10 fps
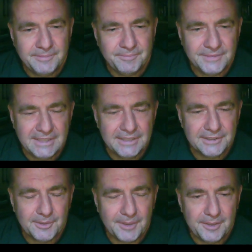he's
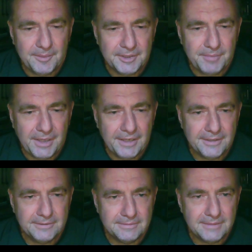quite a bit better,
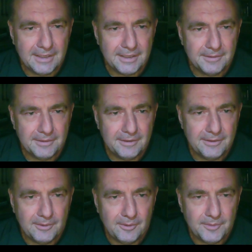like
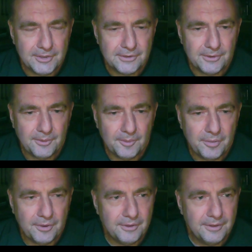almost a whole
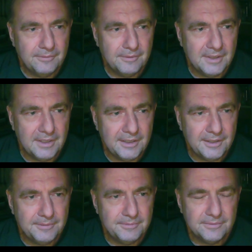pawn,
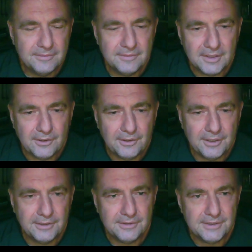according
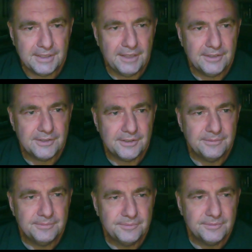to the engine,
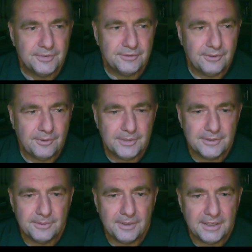
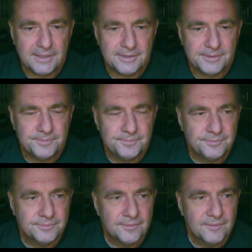performance-wise.
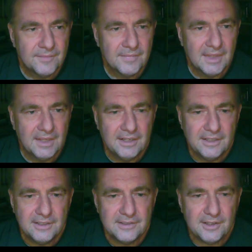
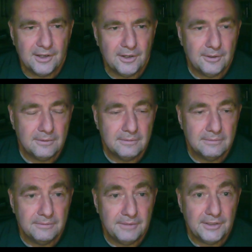So
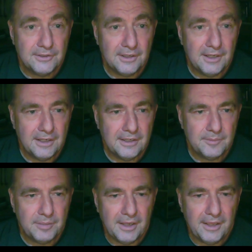eventually I did
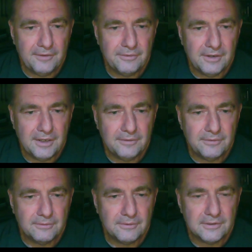play a5,
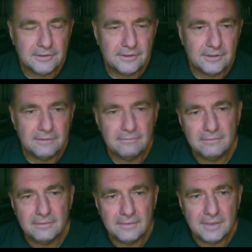of course not
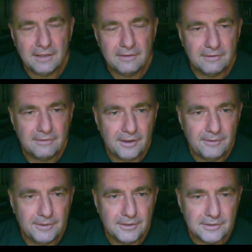at the time
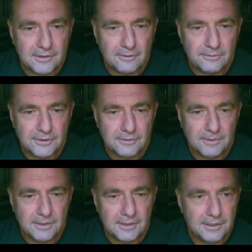when Stockfish
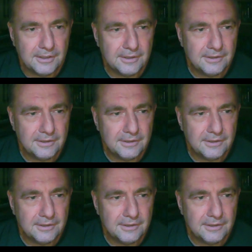wanted it.